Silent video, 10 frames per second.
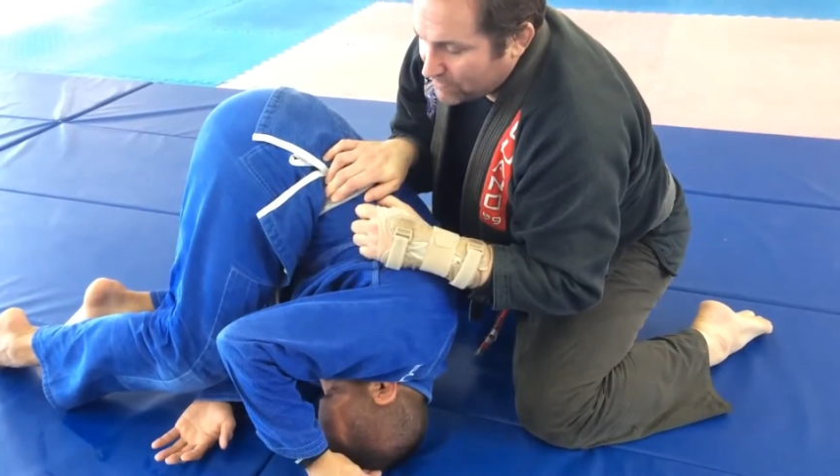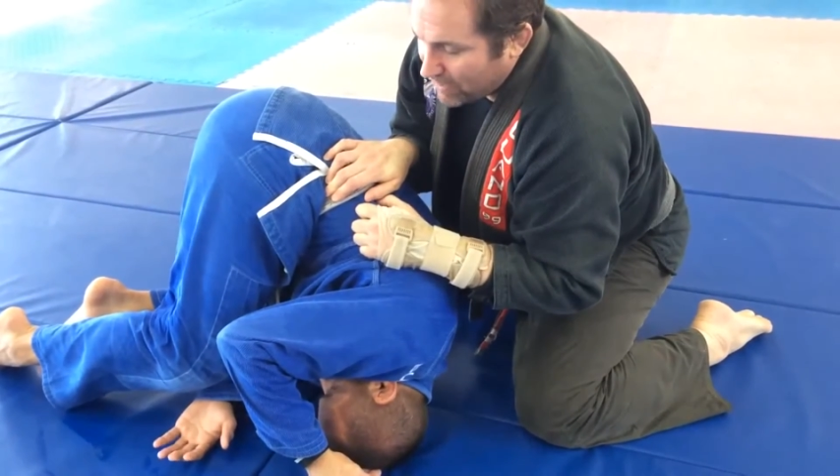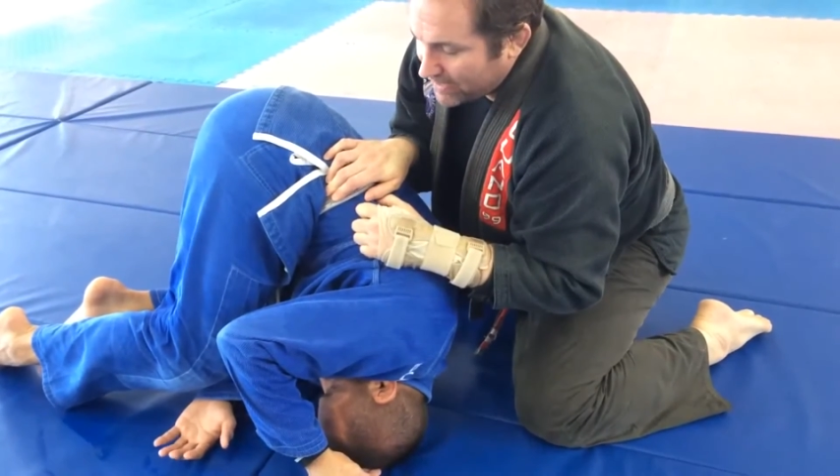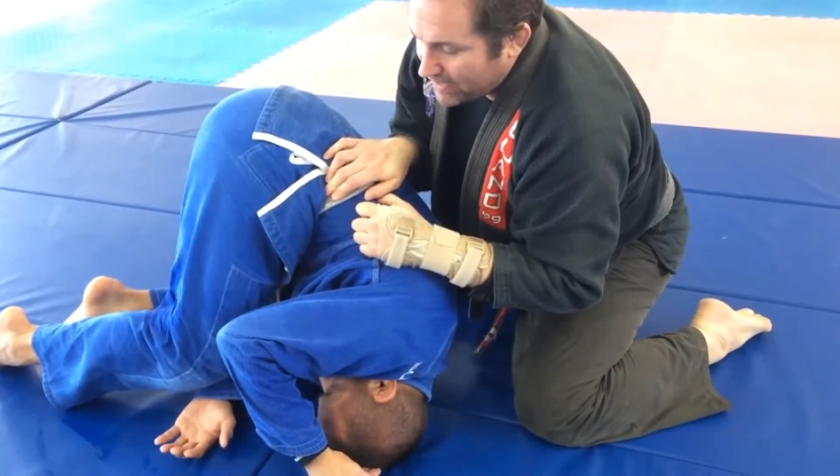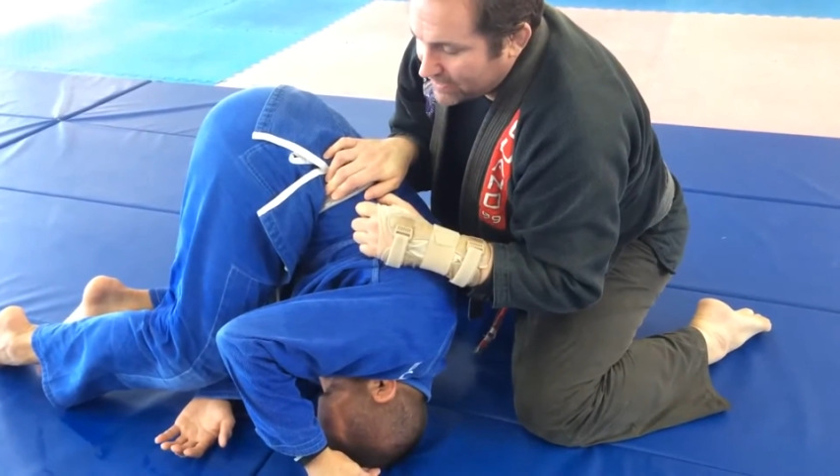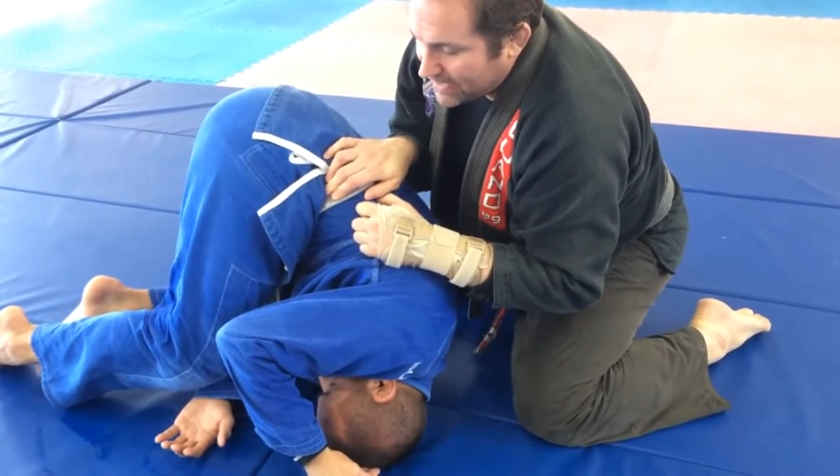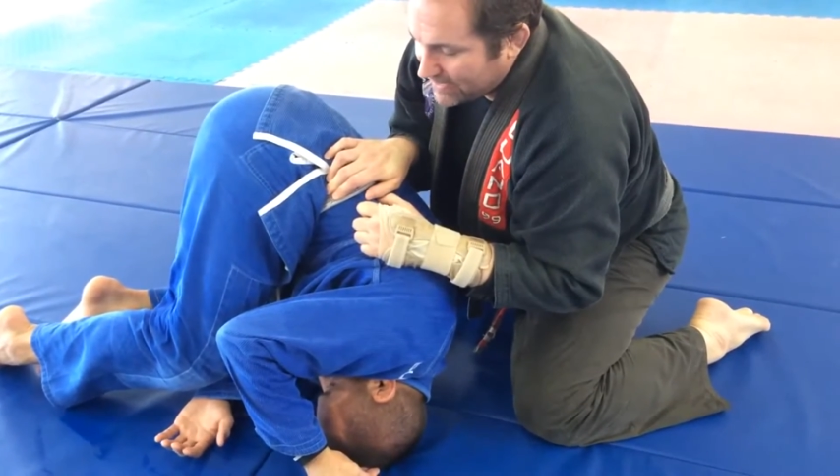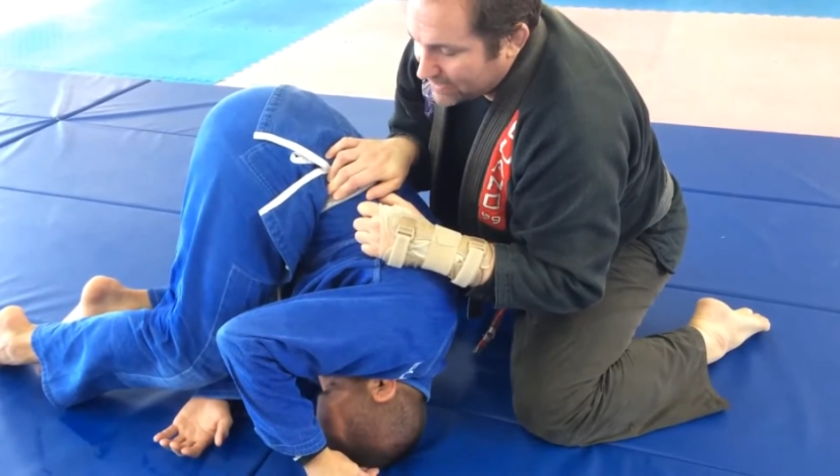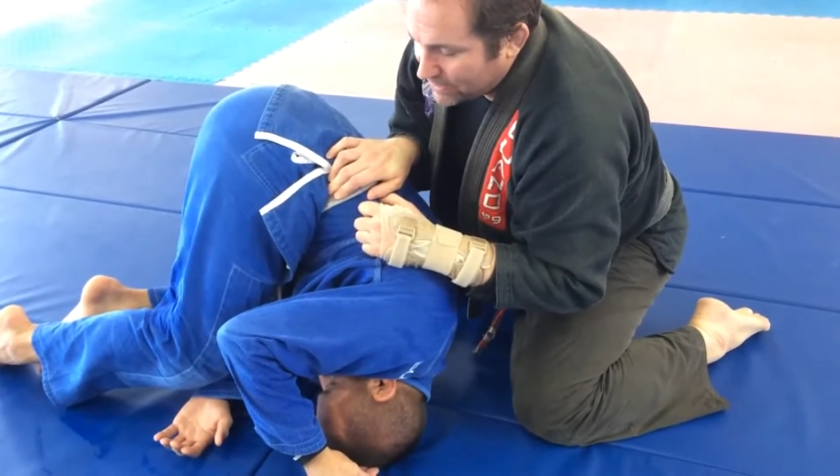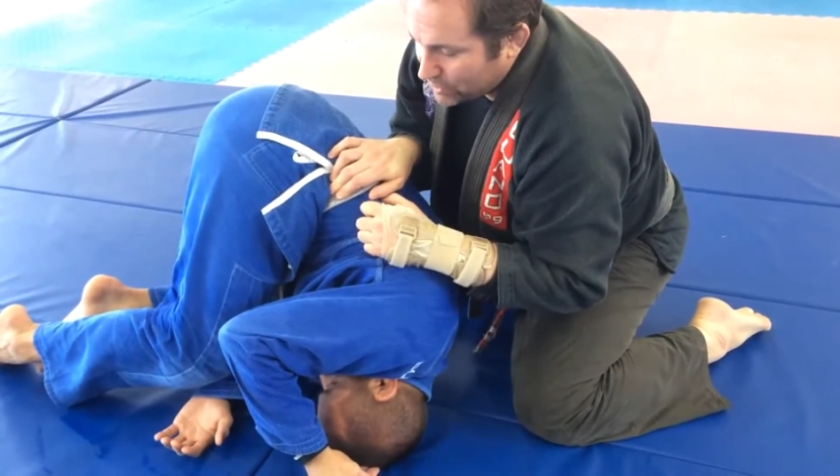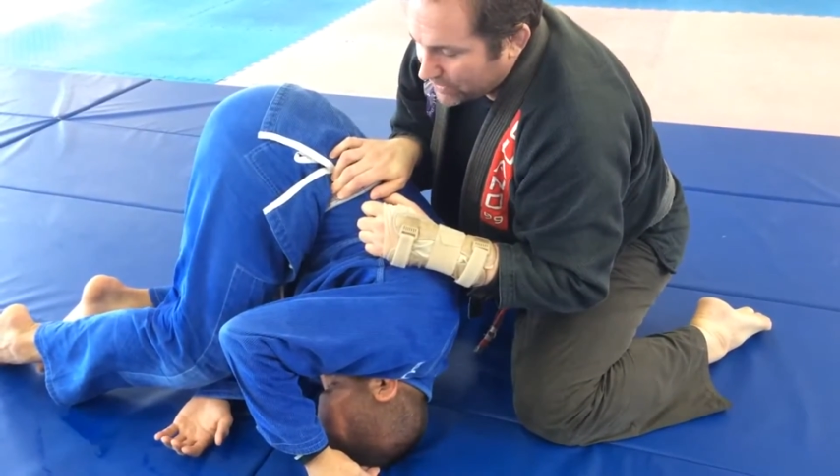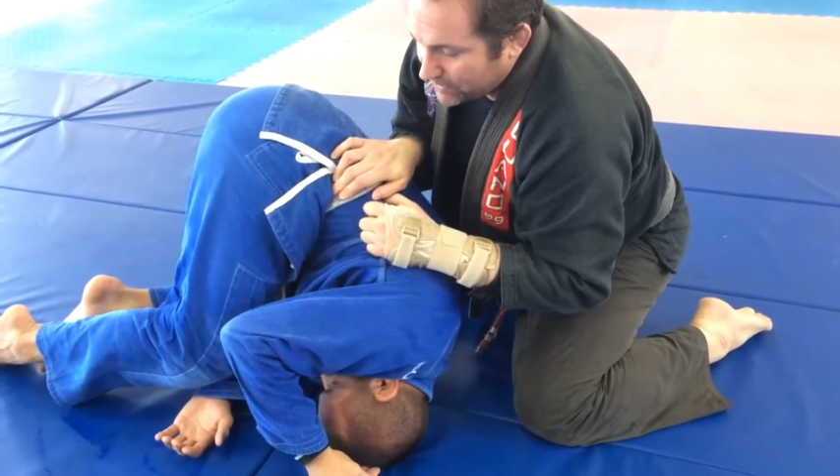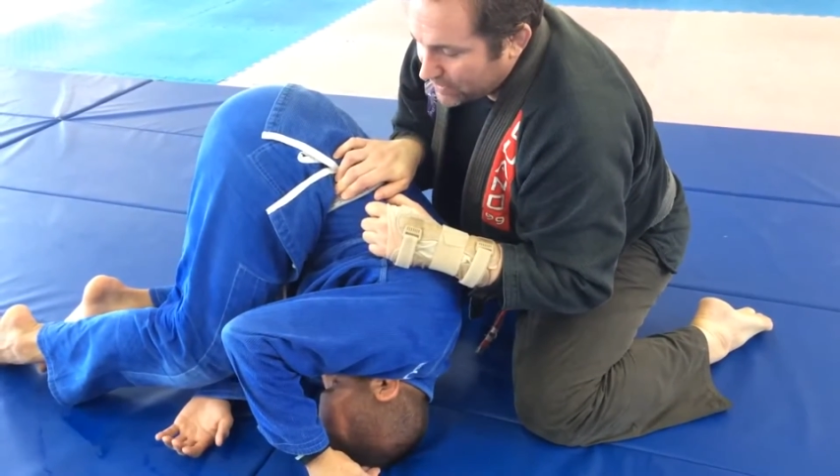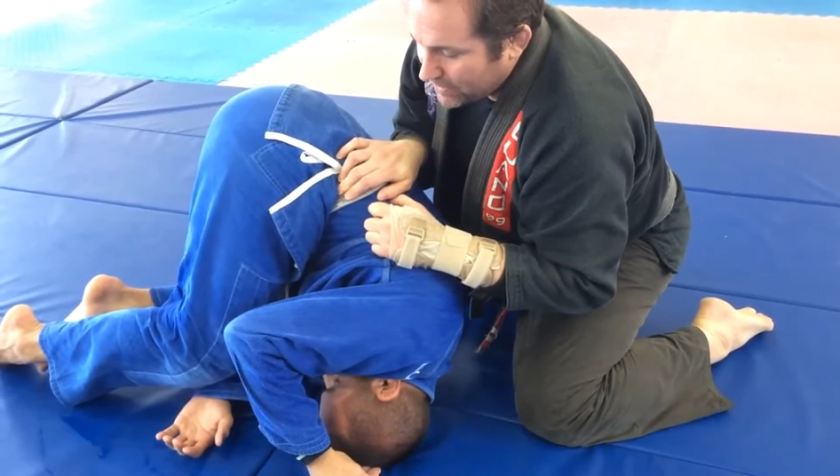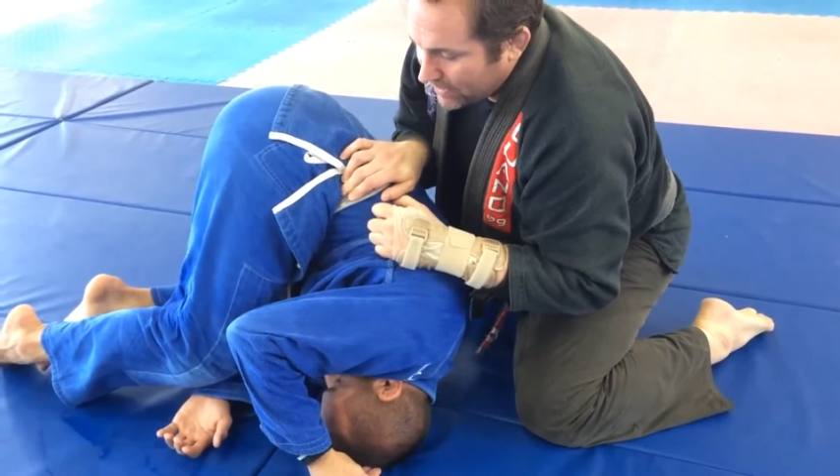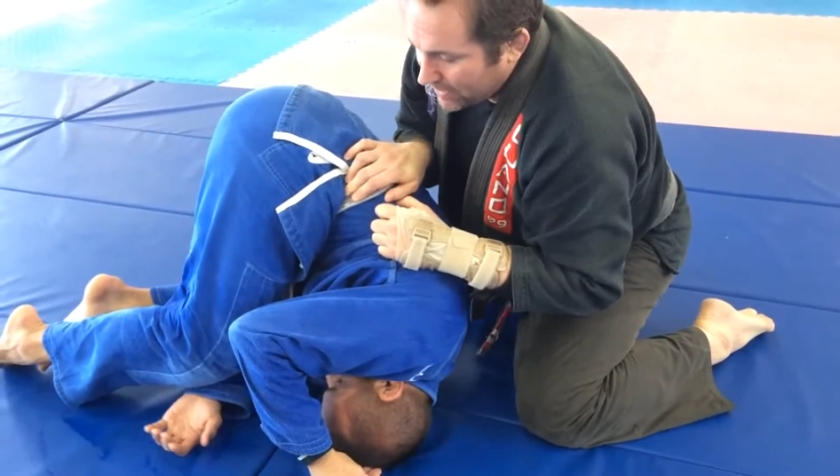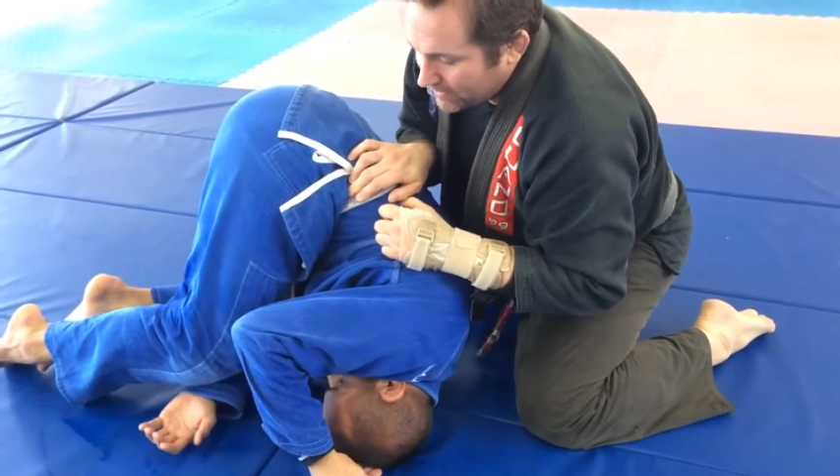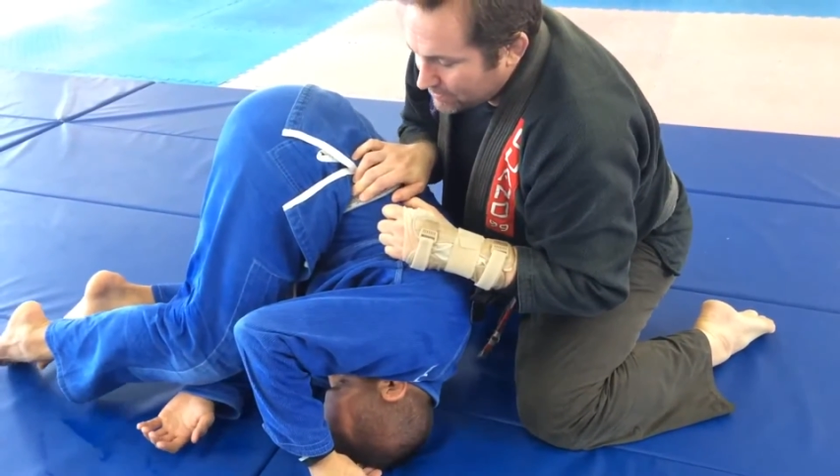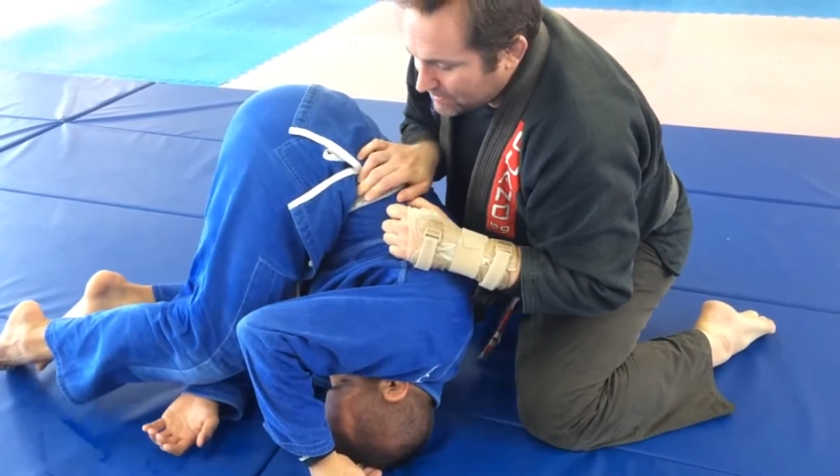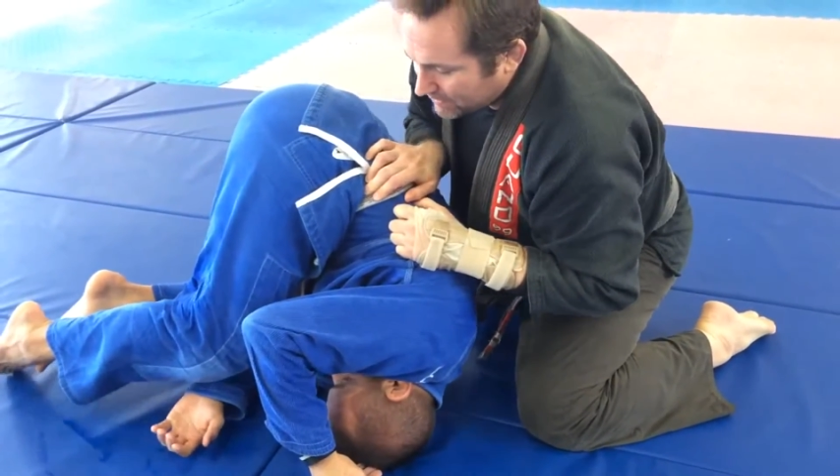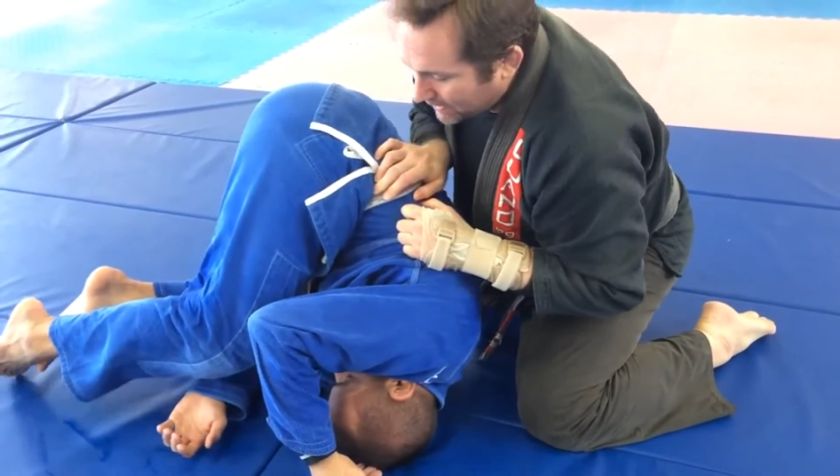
rocking on his AC joint. And I'm simply